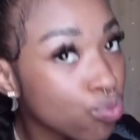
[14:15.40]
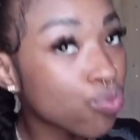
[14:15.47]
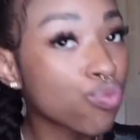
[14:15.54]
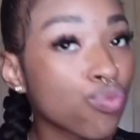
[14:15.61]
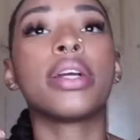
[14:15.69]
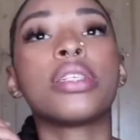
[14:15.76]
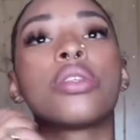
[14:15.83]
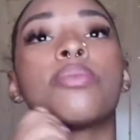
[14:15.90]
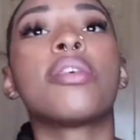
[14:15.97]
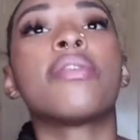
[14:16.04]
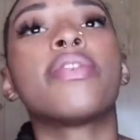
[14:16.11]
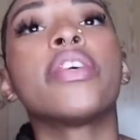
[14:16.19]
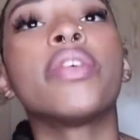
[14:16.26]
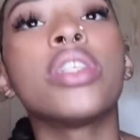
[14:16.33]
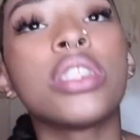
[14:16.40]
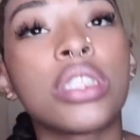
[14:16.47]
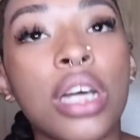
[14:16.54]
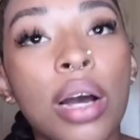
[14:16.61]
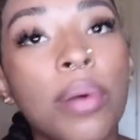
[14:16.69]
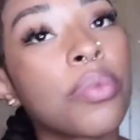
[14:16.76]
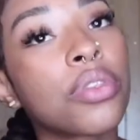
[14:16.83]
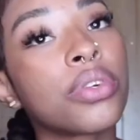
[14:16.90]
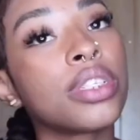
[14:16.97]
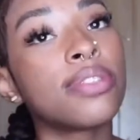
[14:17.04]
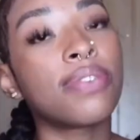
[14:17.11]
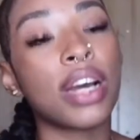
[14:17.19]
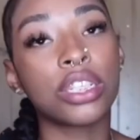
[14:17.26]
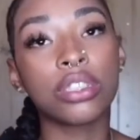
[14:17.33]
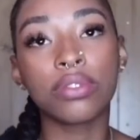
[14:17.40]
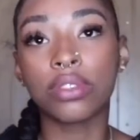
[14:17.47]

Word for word: Alright, so my favorite top three fashion